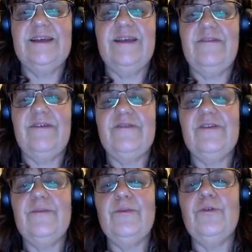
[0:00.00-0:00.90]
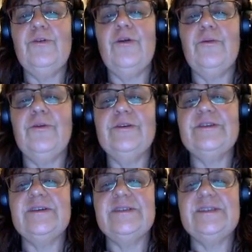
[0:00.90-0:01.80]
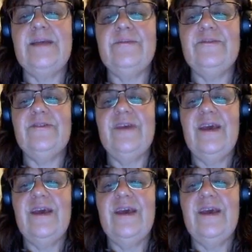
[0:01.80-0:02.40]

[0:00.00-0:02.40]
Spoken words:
If they're simple or no roots, no stems,